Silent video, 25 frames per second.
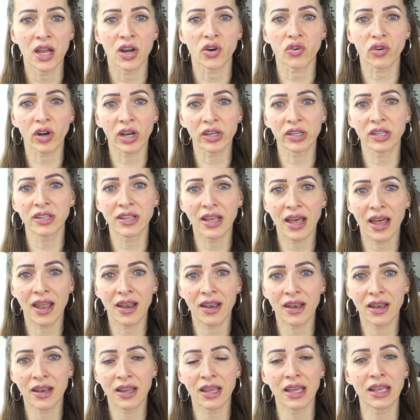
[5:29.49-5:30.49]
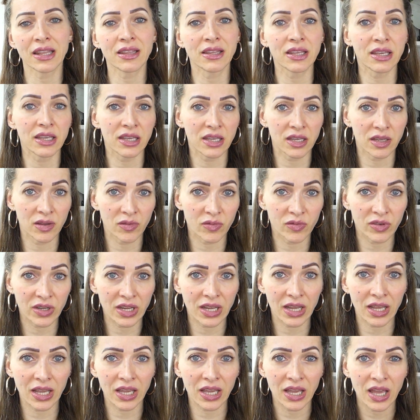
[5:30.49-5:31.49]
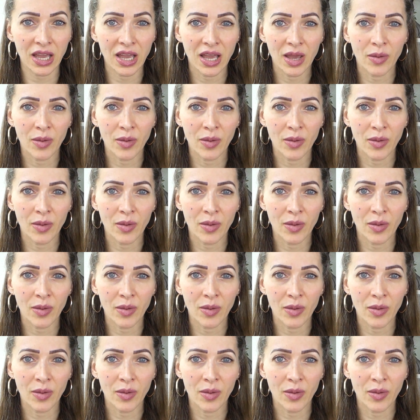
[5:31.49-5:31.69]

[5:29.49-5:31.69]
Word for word: rather than in the evening